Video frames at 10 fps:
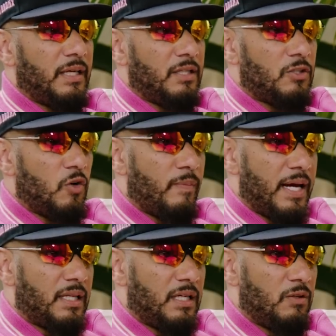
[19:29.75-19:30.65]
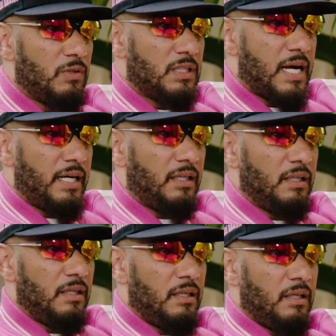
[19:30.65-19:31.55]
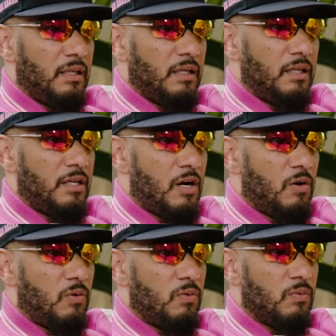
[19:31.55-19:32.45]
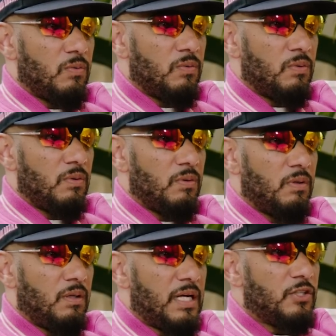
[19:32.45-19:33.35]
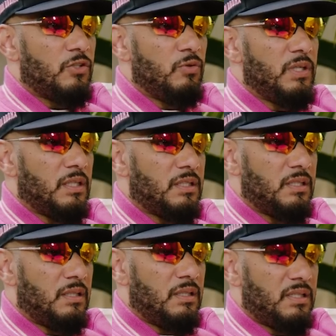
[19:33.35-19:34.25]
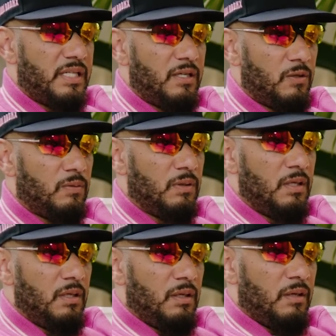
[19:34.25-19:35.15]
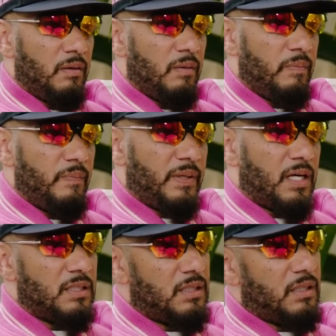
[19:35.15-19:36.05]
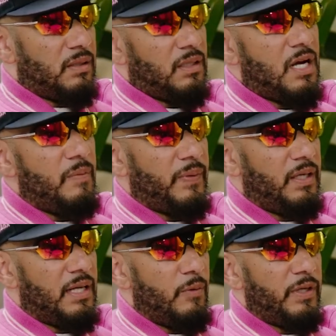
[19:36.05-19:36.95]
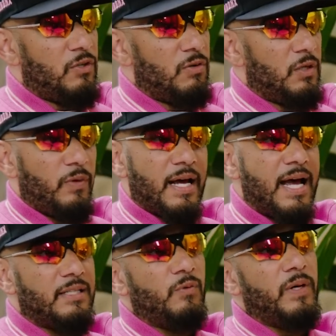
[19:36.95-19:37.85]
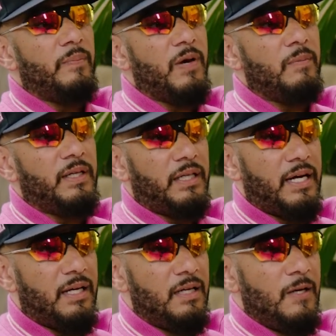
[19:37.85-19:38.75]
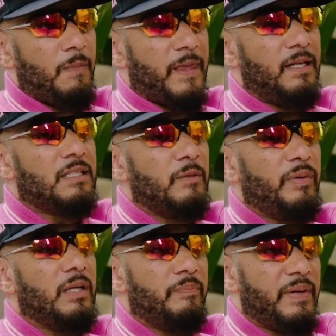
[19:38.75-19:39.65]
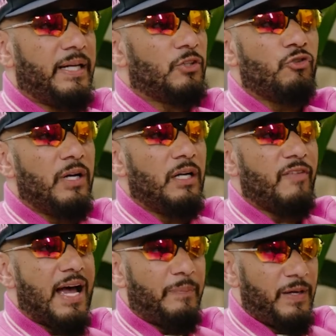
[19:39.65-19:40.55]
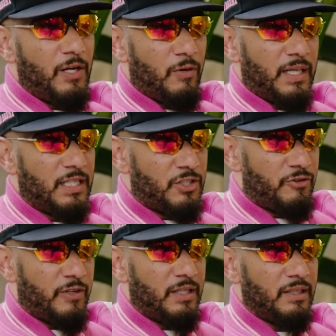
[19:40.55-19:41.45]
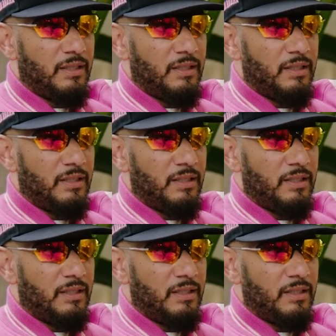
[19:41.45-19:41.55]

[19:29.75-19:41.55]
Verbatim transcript: And so my thing was like, yo, let's do this deal, because the company that we're doing it with hasn't went public yet, and this would be the biggest creative I P O in history.